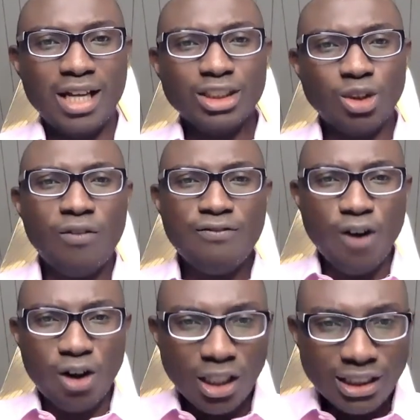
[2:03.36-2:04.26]
So
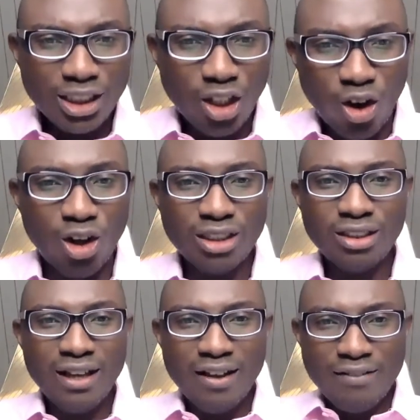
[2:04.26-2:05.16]
focusing on
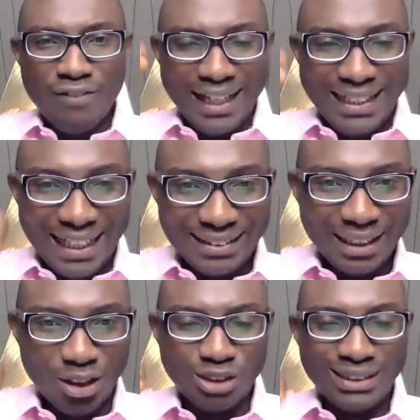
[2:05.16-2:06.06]

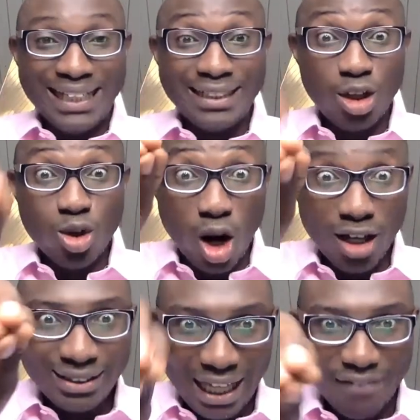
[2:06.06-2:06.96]
financing or selling the
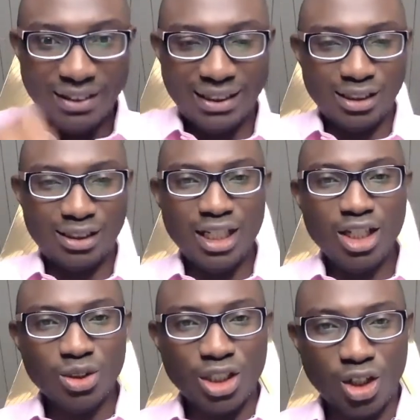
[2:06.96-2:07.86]
wrong services
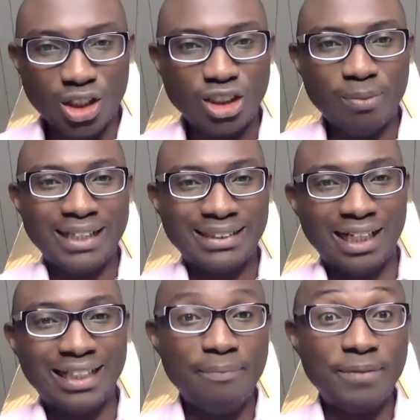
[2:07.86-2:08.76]
to the customer is
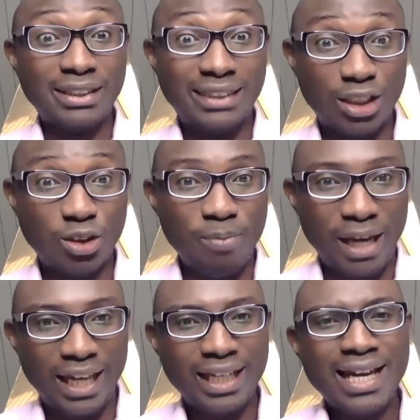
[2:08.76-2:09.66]
another mistake you
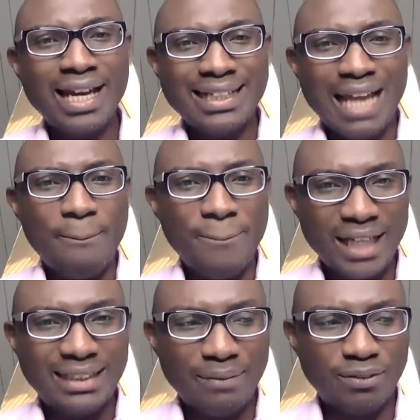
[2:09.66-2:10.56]
make that
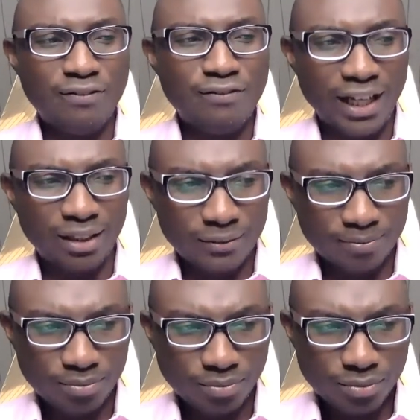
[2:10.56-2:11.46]
make them to fail.
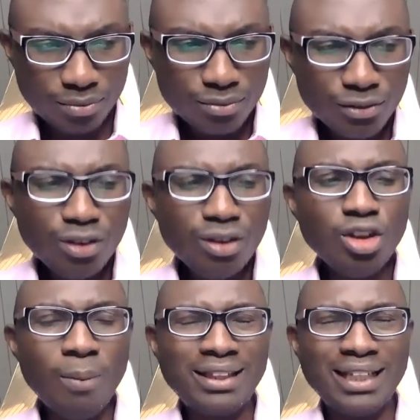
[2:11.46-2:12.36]

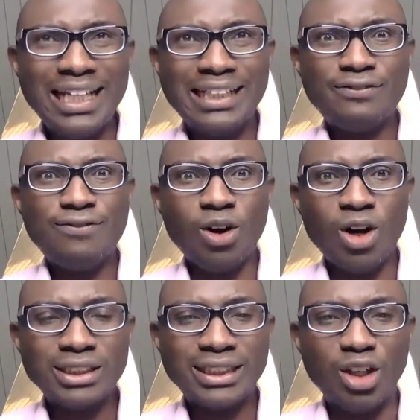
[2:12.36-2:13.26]
Number three is
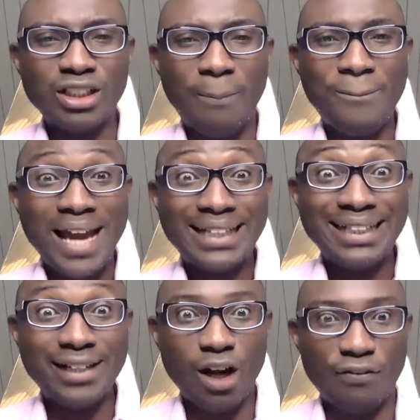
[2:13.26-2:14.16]
focusing on the
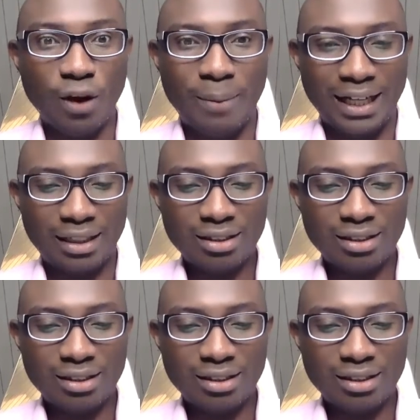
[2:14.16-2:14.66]
pedigree of your bank.